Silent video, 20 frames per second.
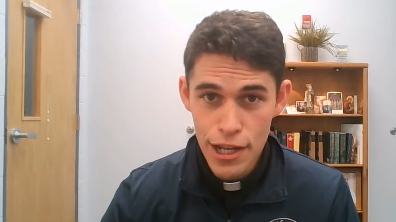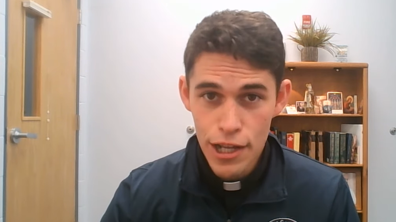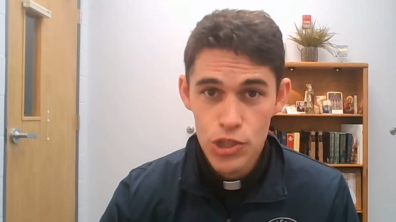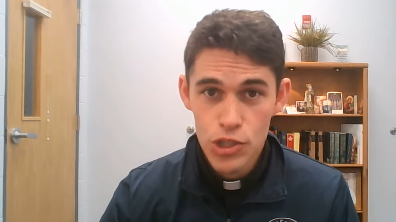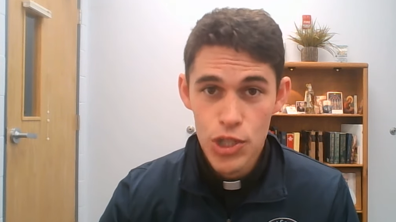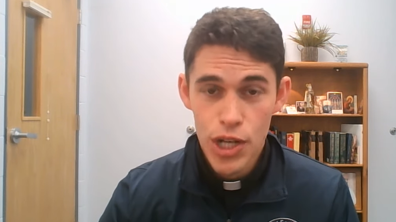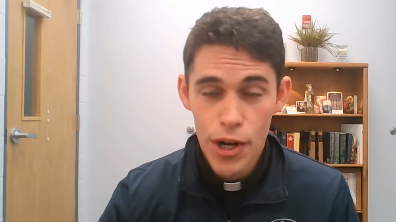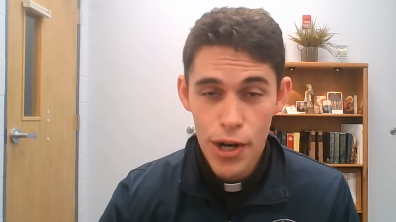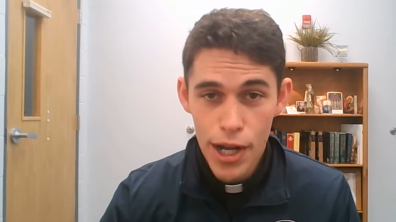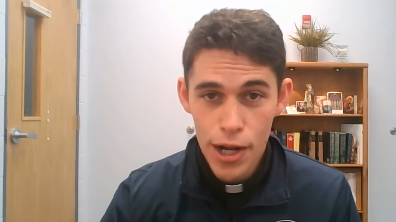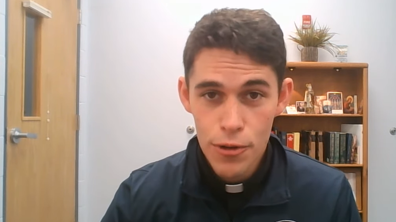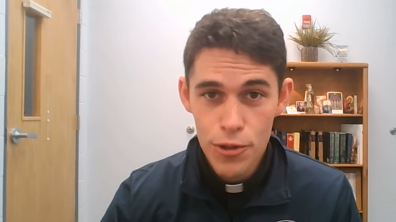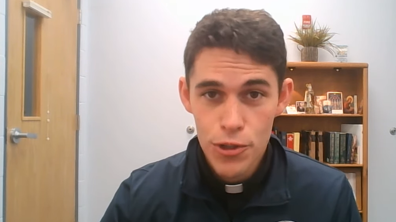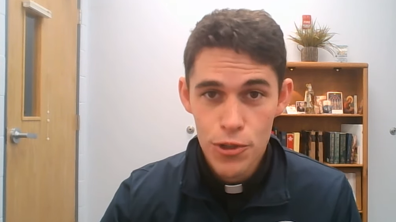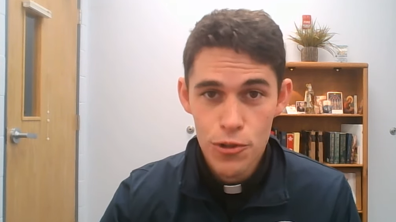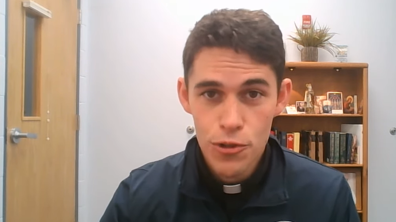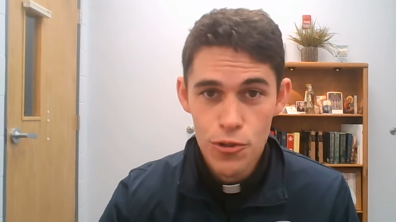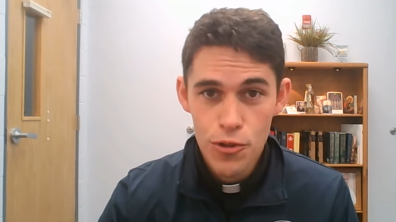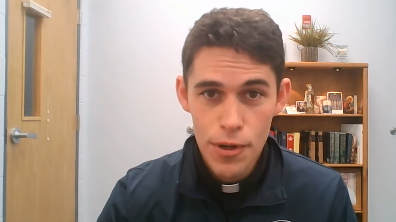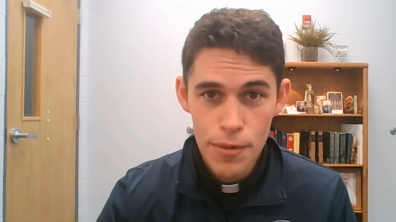shout out
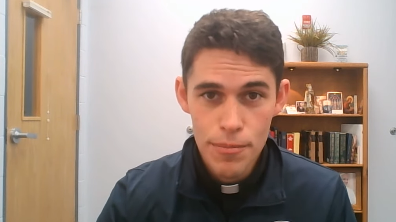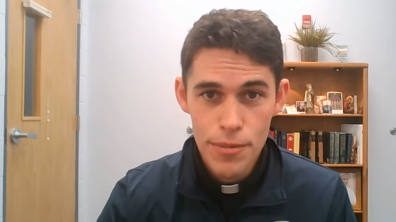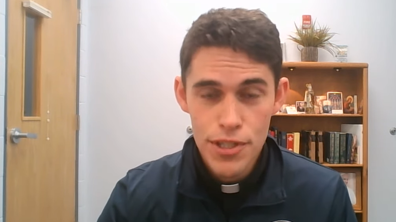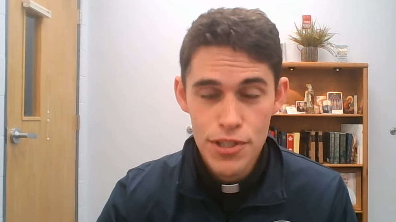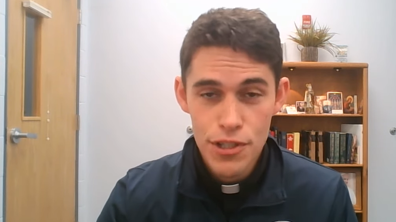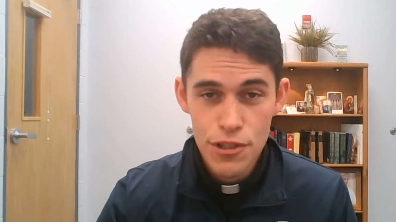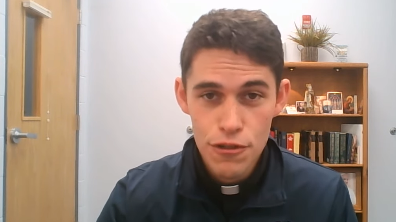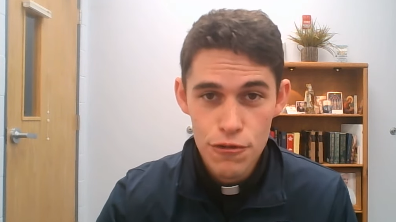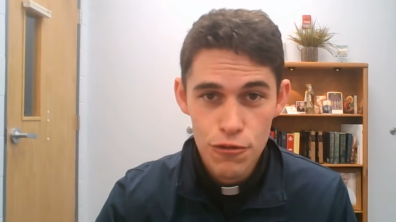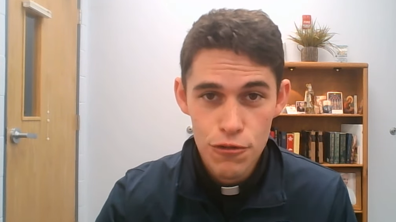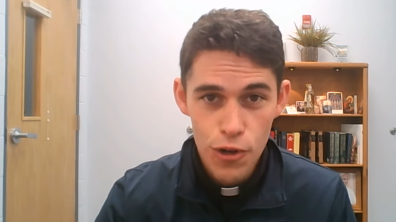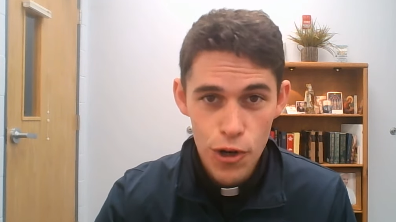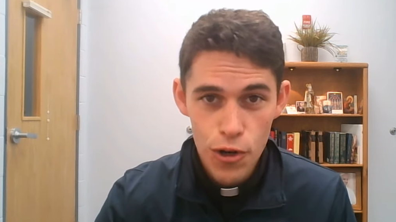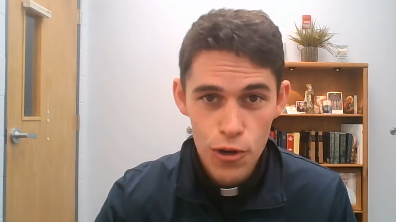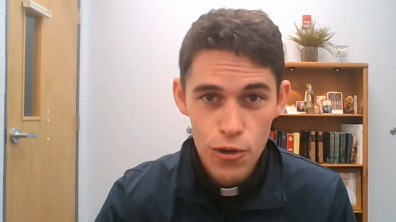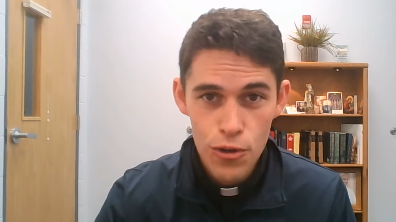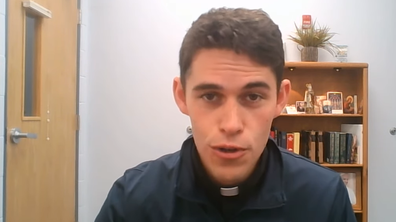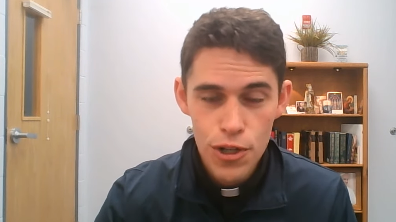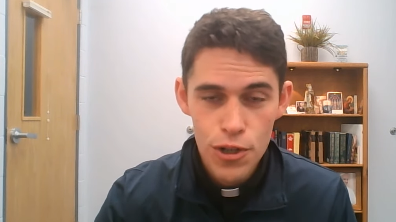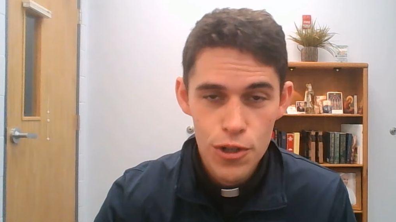to Mrs. Fro,